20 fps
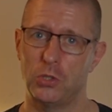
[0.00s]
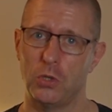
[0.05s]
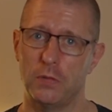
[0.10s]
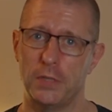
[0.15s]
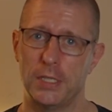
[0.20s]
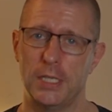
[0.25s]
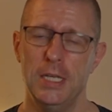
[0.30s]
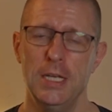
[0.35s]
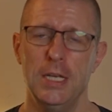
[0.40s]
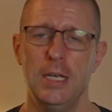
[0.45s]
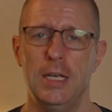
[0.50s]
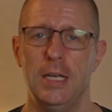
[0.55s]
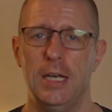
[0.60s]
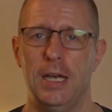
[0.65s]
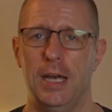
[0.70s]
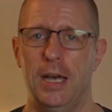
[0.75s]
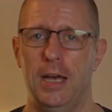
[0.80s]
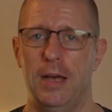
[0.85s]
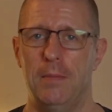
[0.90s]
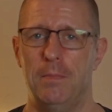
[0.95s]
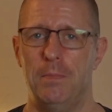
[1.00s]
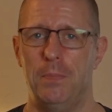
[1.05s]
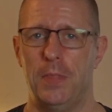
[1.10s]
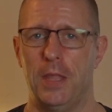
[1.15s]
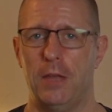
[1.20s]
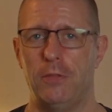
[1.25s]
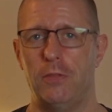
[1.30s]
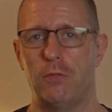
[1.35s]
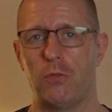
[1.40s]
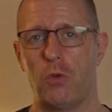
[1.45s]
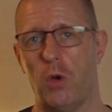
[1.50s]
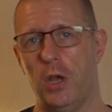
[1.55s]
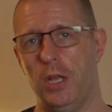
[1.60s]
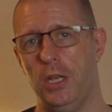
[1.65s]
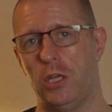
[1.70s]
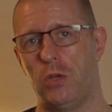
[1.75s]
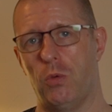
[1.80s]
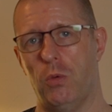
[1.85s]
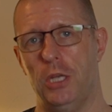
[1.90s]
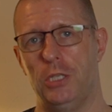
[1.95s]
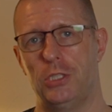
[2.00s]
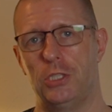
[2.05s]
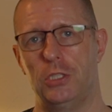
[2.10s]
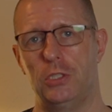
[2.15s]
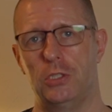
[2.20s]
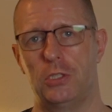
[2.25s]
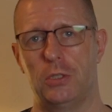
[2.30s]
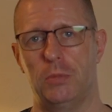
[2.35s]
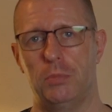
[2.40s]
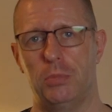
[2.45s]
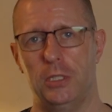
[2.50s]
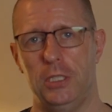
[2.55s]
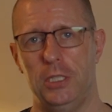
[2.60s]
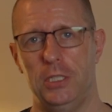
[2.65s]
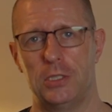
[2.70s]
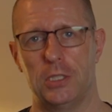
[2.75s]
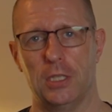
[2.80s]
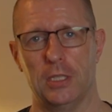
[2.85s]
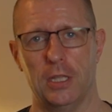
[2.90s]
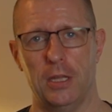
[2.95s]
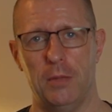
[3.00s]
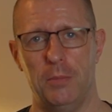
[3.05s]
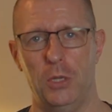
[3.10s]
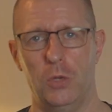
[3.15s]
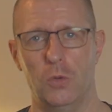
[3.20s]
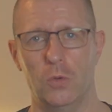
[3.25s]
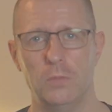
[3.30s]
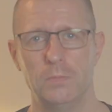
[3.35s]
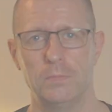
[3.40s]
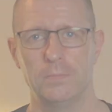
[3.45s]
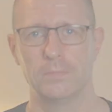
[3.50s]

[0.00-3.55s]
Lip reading: of it. If you've got any questions, please let me know.